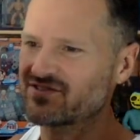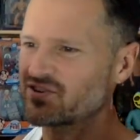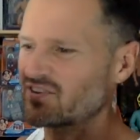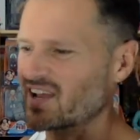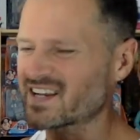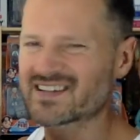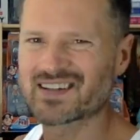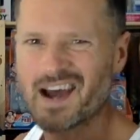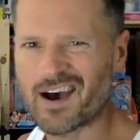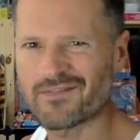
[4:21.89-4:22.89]
they're like
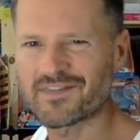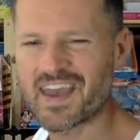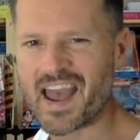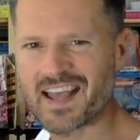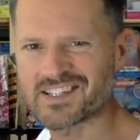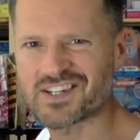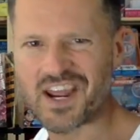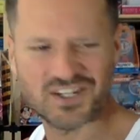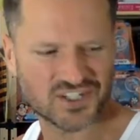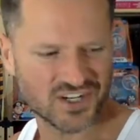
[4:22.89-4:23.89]
tough gas
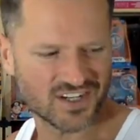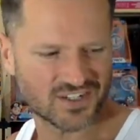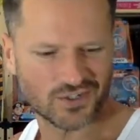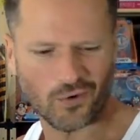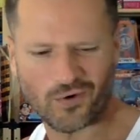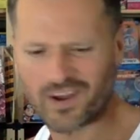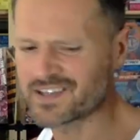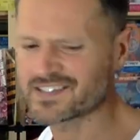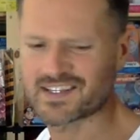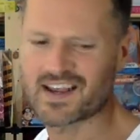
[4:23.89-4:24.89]
station
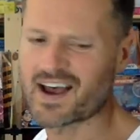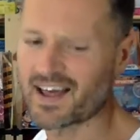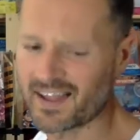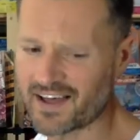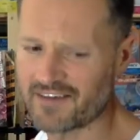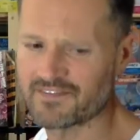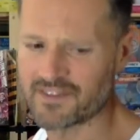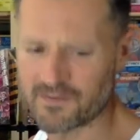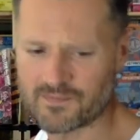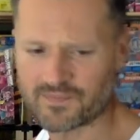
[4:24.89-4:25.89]
toys. I love
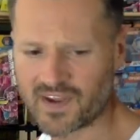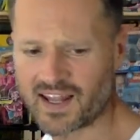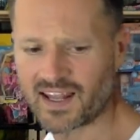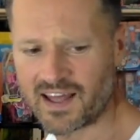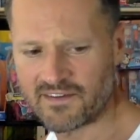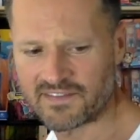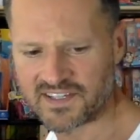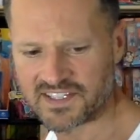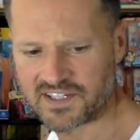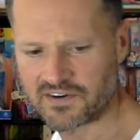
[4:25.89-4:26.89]
them. I love this
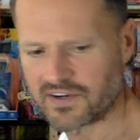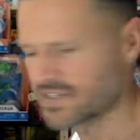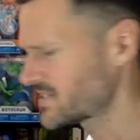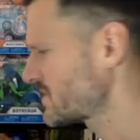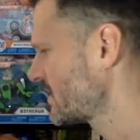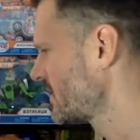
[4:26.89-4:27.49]
series.